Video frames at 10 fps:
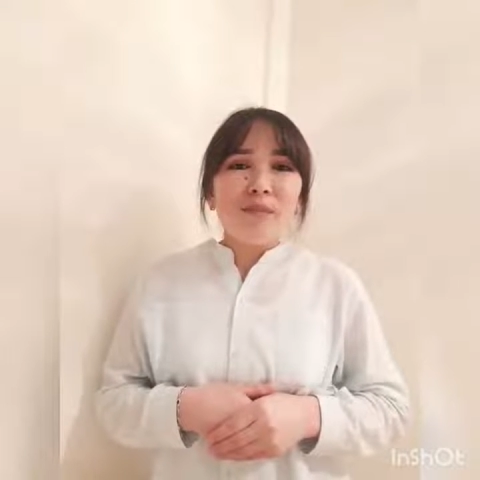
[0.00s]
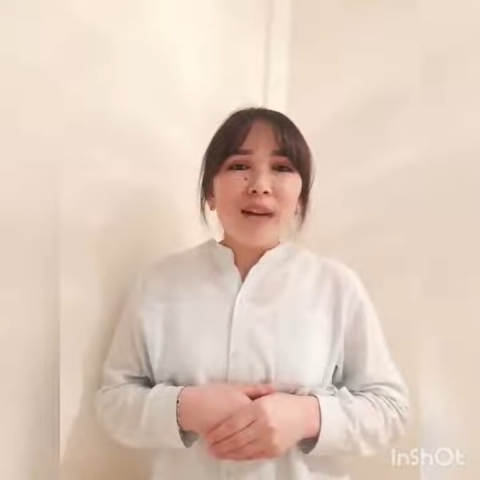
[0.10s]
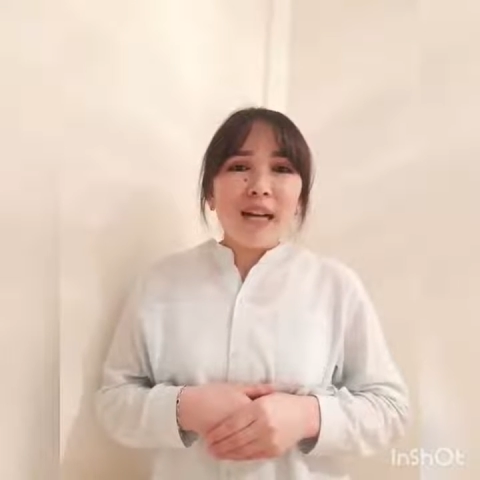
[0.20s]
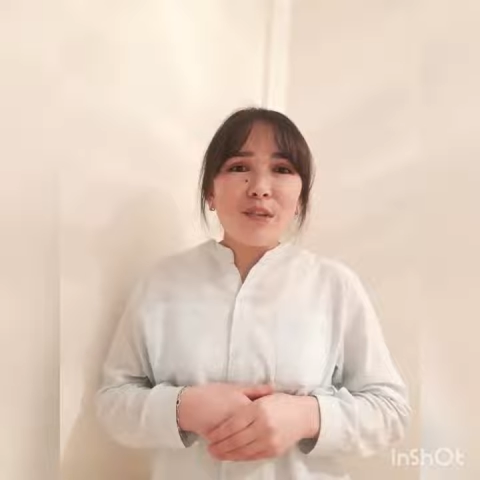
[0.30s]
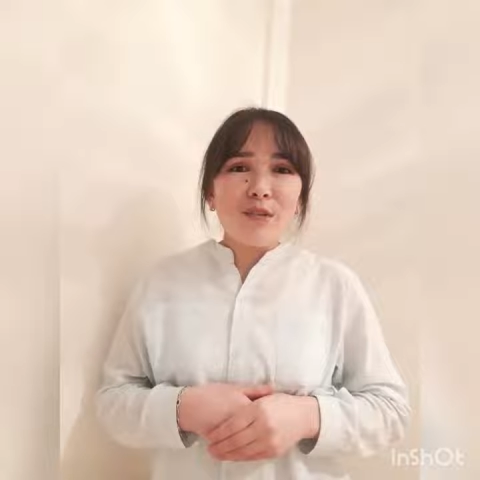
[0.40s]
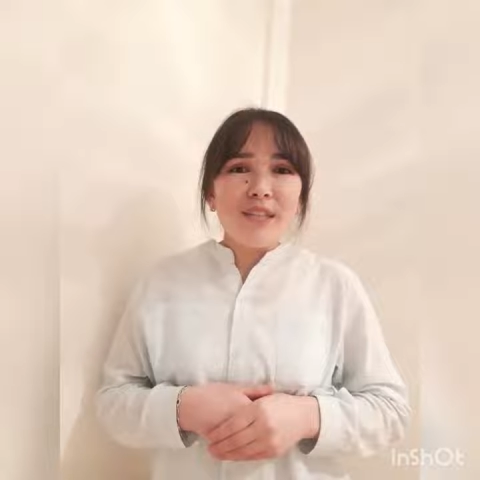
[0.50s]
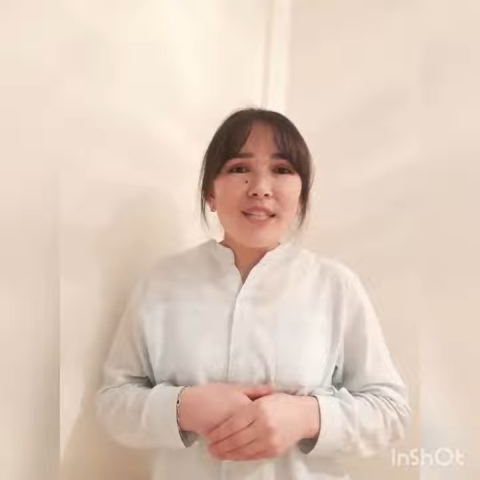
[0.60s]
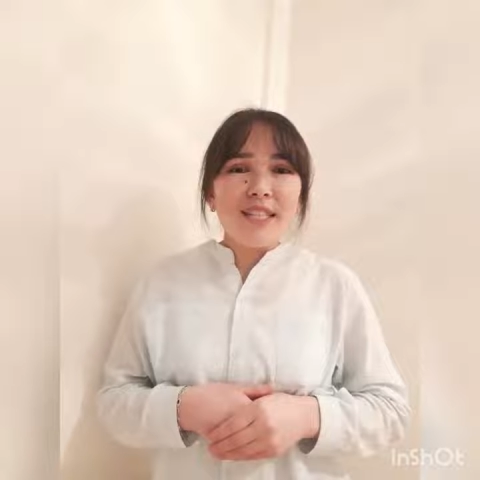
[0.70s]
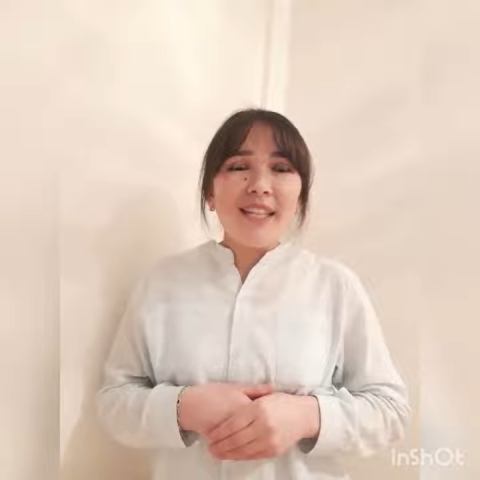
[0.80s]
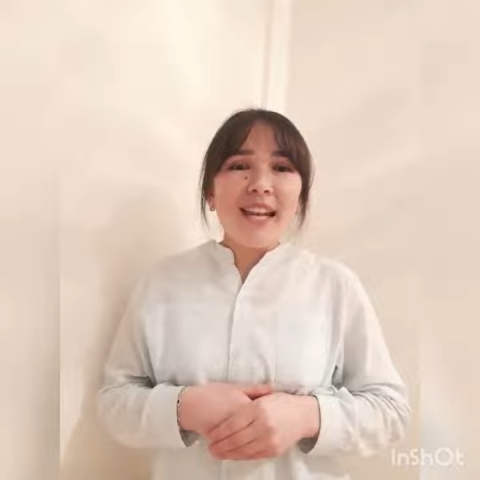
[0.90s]
but
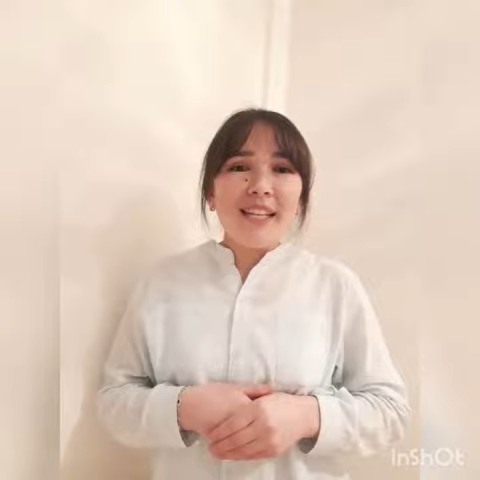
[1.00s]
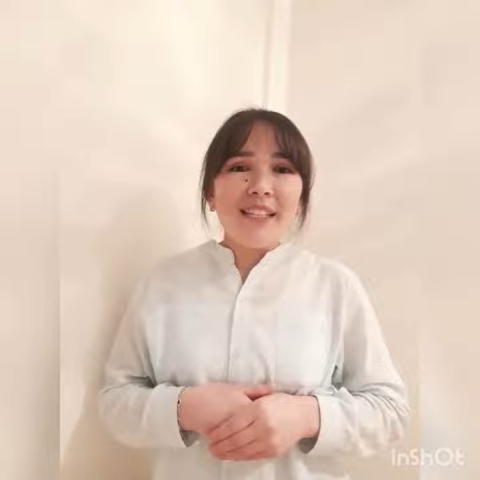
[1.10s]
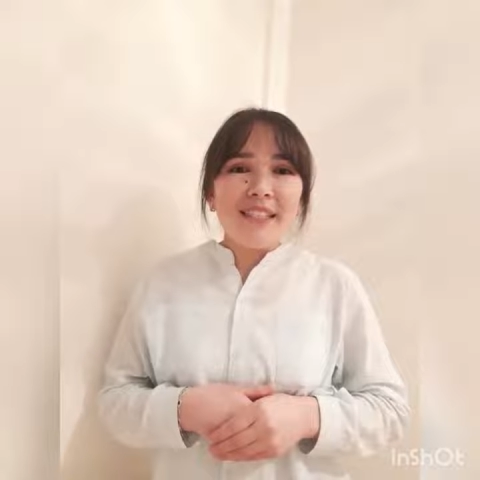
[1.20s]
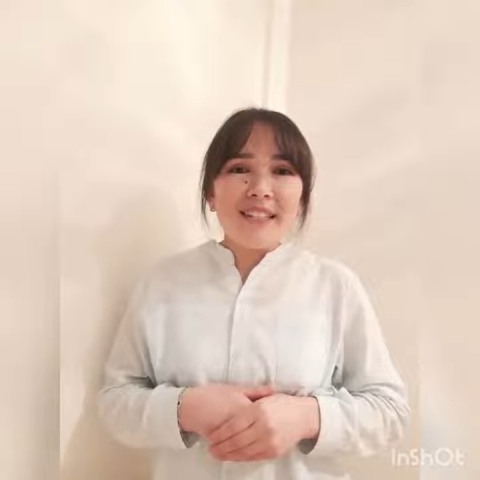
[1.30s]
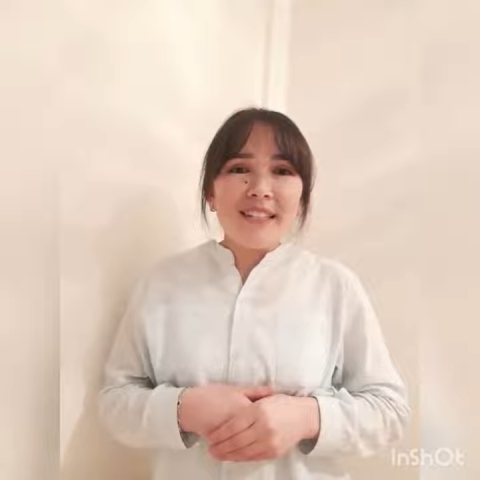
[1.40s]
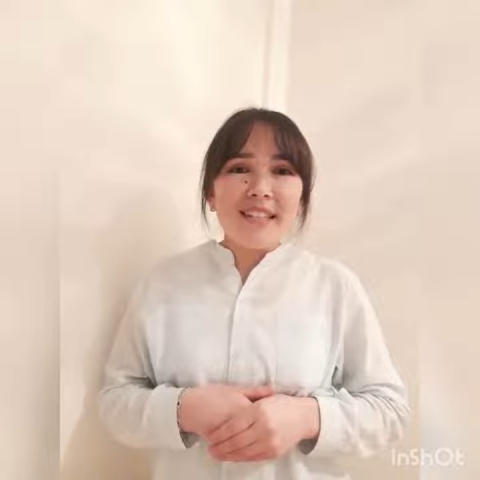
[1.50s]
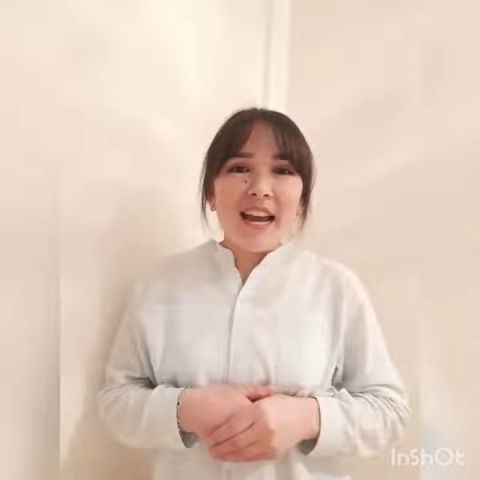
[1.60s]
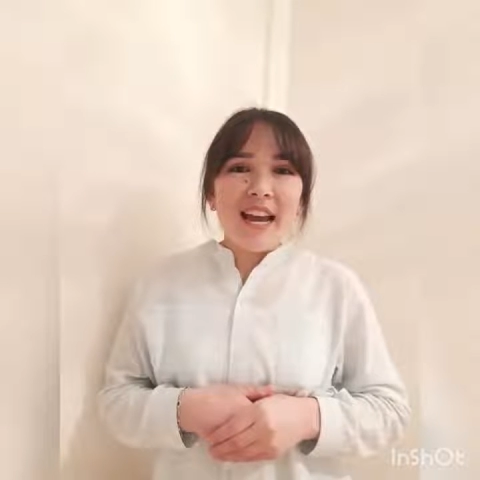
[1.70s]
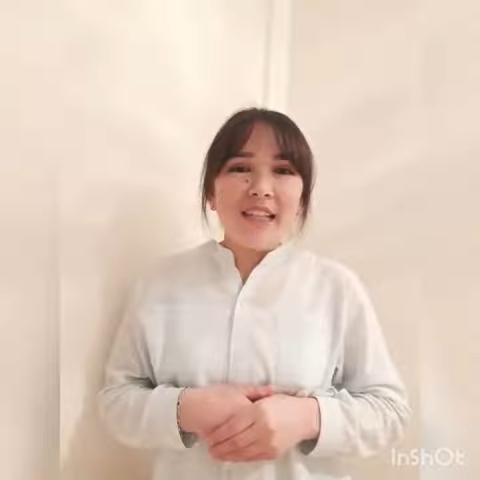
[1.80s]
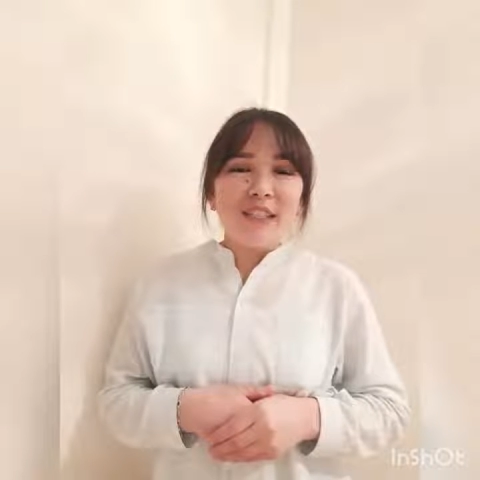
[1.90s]
with teenagers
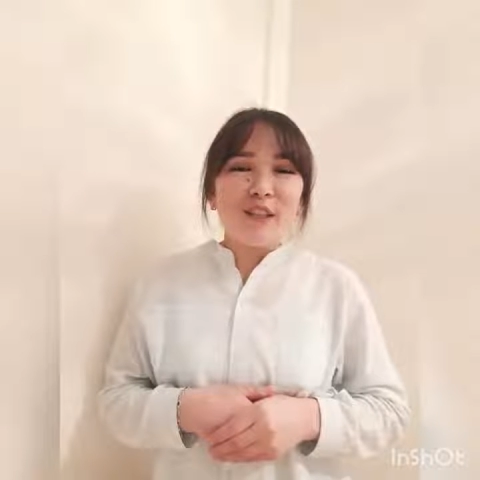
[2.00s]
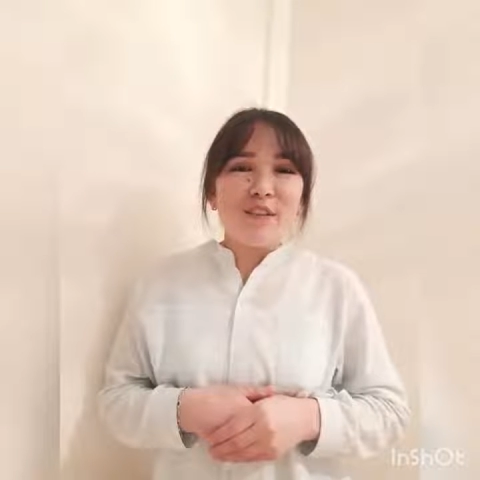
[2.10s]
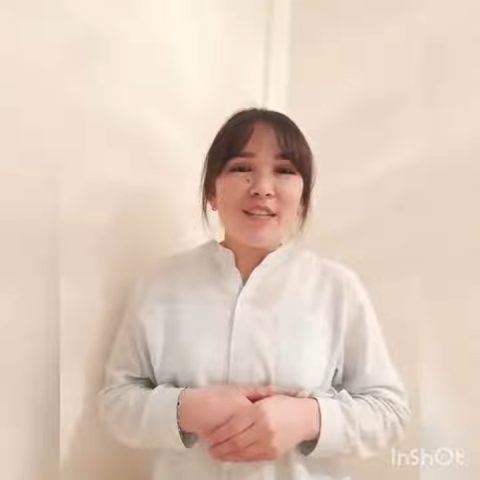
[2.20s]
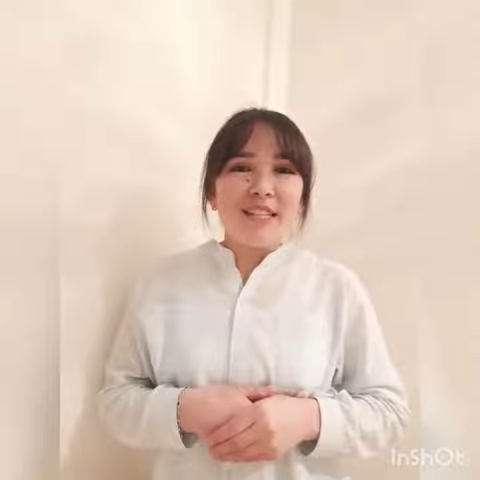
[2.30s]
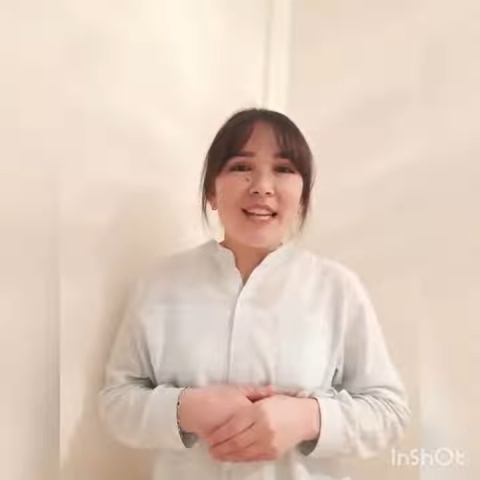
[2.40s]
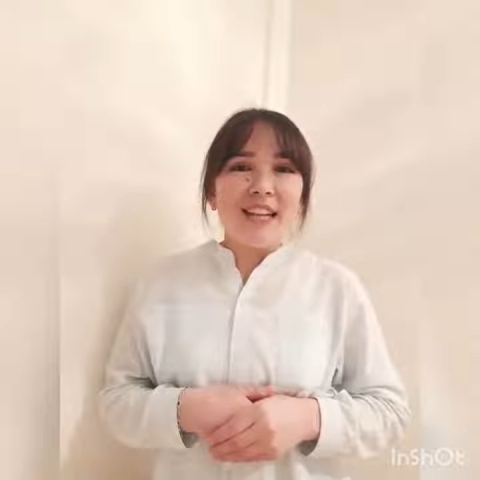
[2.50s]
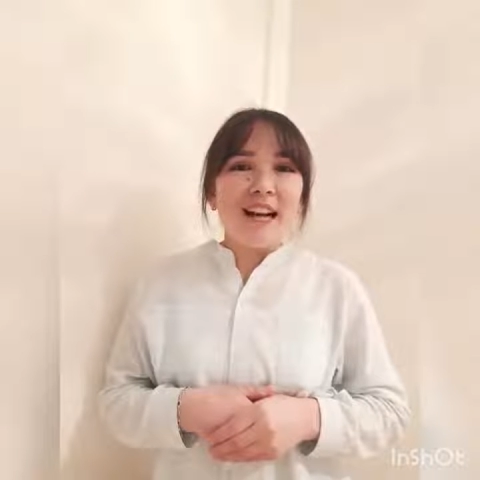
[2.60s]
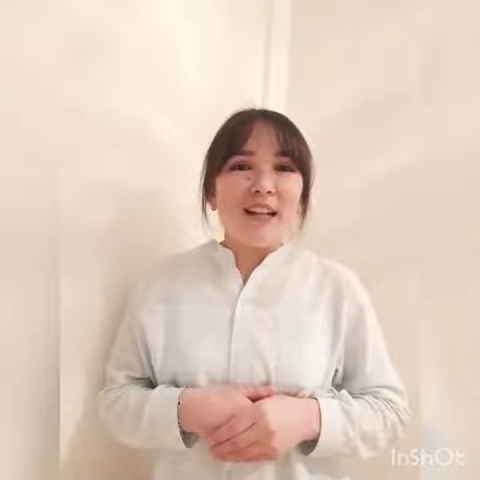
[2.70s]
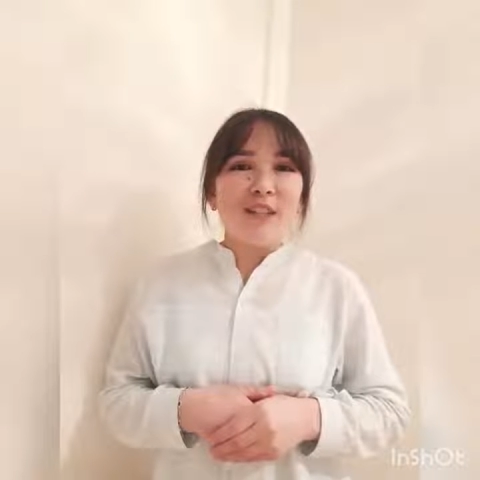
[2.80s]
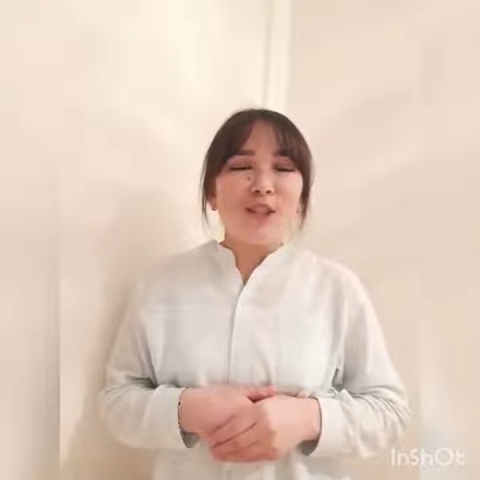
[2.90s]
and with
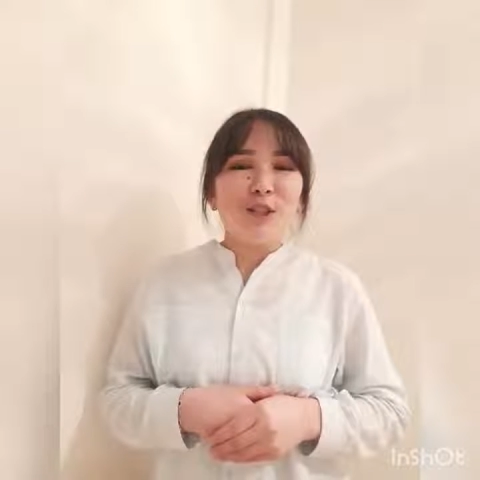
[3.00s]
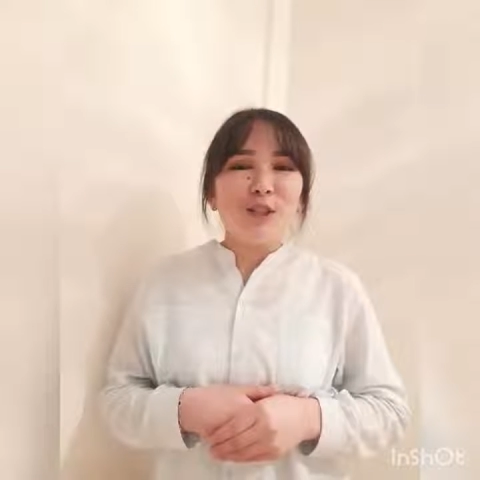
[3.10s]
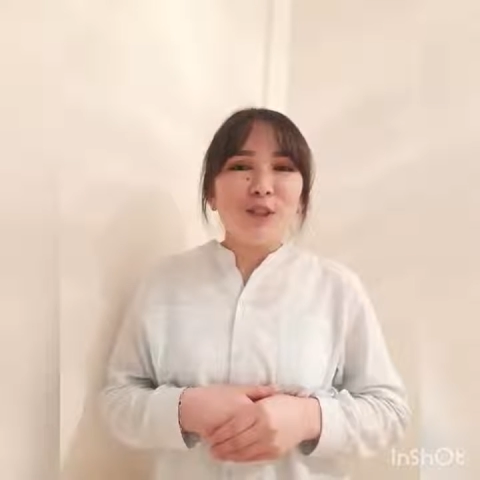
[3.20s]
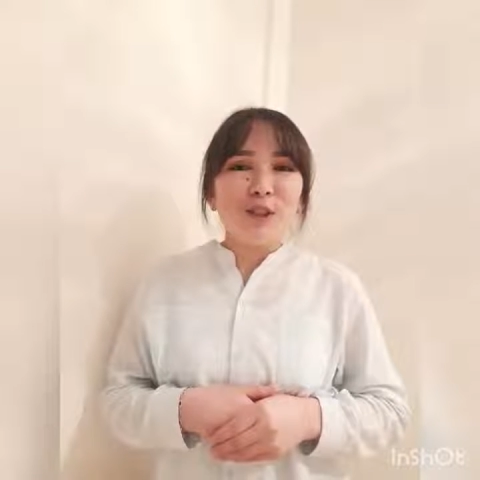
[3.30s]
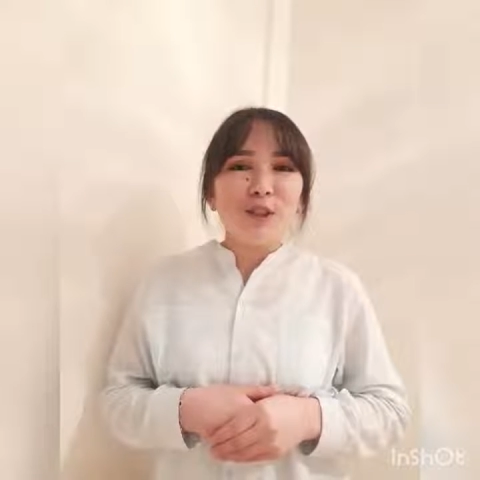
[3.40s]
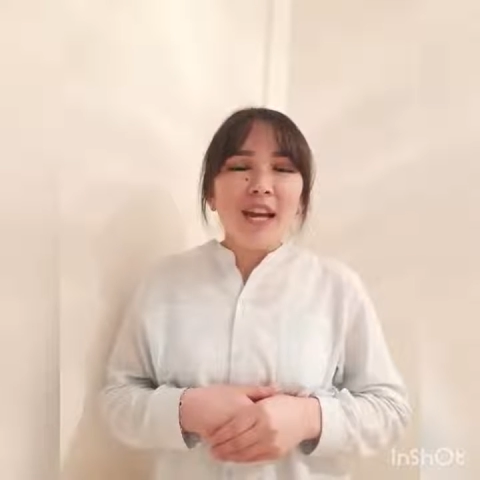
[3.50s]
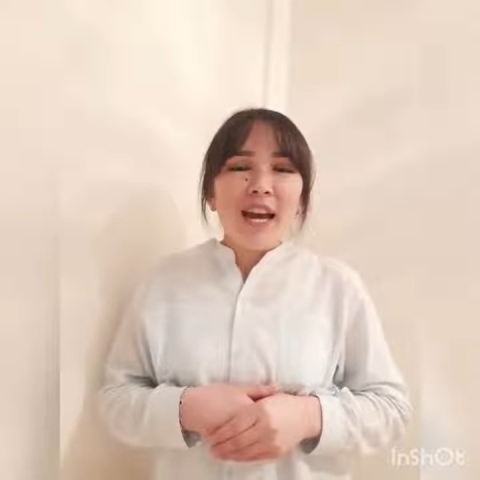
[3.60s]
adults too